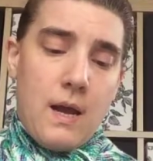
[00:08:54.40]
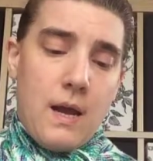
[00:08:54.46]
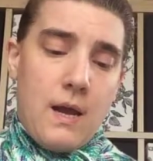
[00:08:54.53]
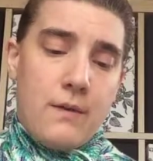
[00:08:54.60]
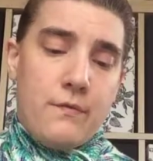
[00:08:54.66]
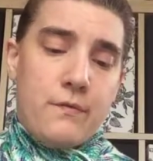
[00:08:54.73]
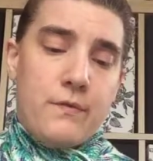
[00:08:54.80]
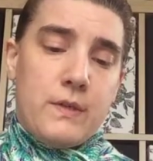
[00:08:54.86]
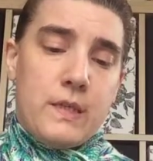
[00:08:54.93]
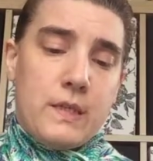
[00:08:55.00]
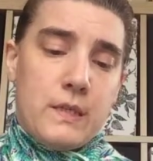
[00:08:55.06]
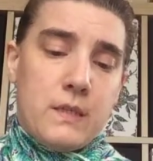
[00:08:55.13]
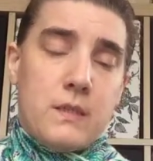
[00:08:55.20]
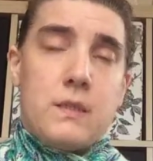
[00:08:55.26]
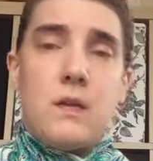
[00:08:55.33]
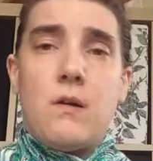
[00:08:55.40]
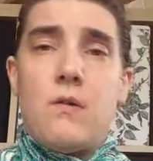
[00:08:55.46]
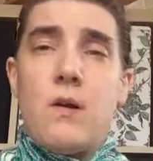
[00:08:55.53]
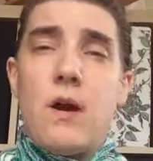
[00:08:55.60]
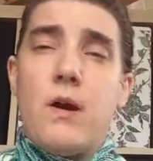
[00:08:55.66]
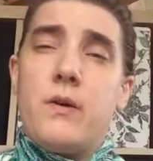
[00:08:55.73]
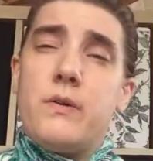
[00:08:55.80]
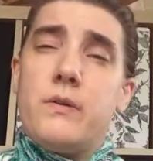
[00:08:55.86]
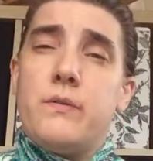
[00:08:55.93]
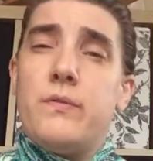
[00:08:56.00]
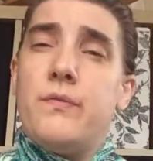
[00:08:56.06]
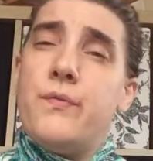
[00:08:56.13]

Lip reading: I've needed around